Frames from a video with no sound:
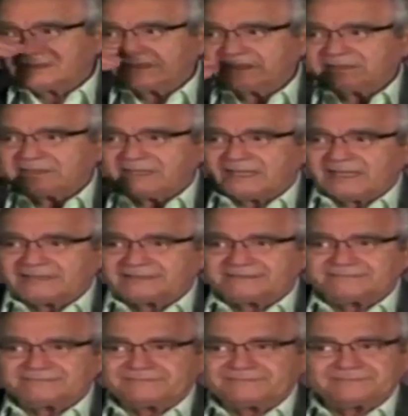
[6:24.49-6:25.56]
He kind
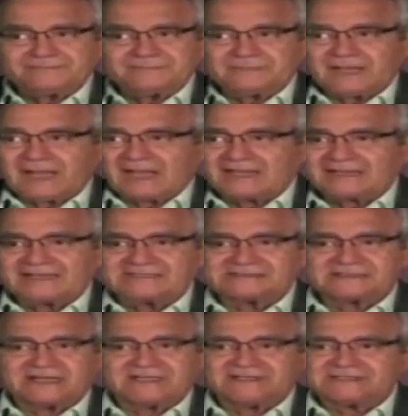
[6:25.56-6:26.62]
of, I guess,
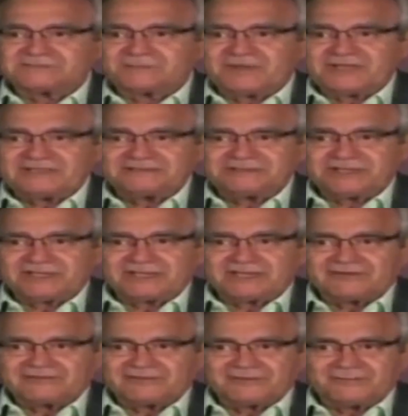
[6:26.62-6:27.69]
got his paycheck
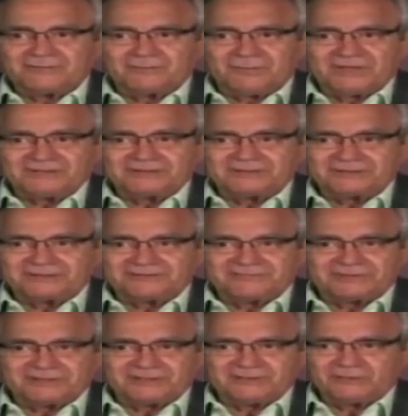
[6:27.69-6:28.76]
every month or
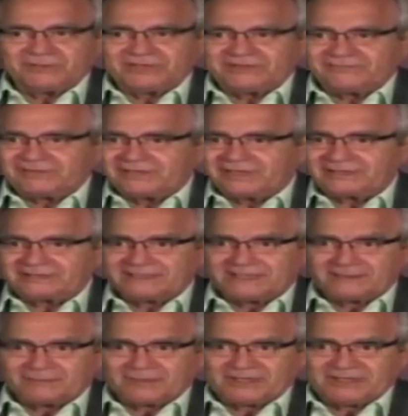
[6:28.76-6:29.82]
every year, whenever the hell he
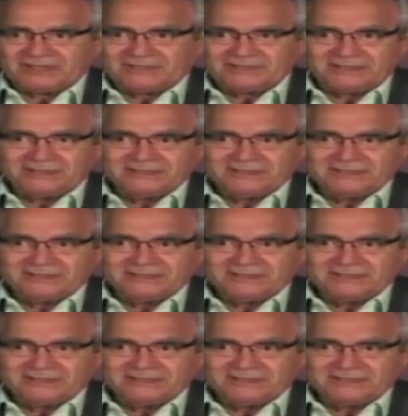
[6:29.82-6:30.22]
got paid,